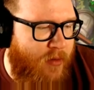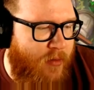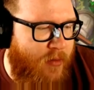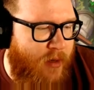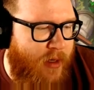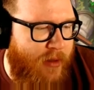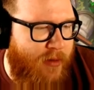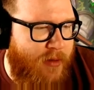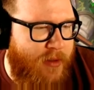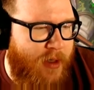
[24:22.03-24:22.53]
we're
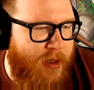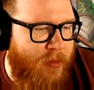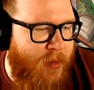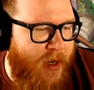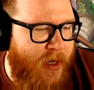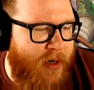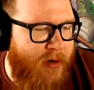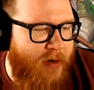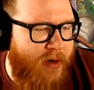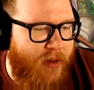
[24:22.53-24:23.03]
not losing our
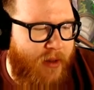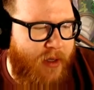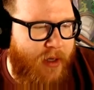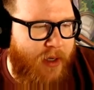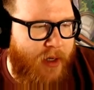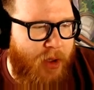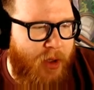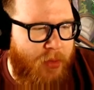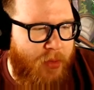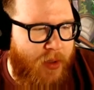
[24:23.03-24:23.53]
mind or anything
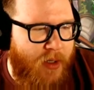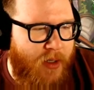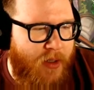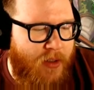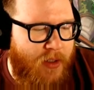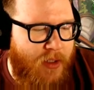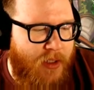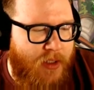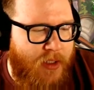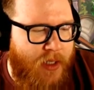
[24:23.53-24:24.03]
here, but
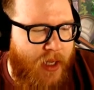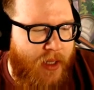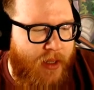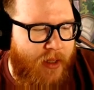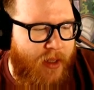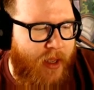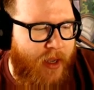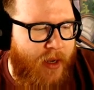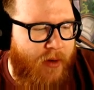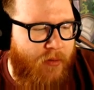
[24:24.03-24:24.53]
just not
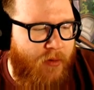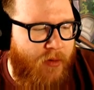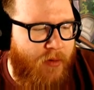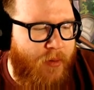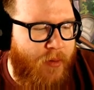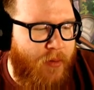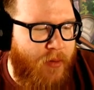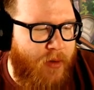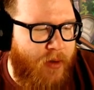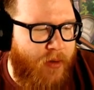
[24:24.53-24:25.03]
the high roll we
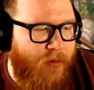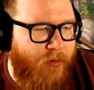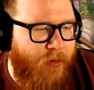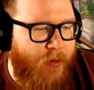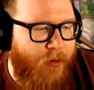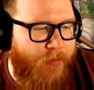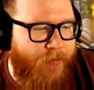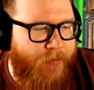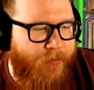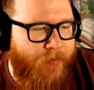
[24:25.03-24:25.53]
were looking for.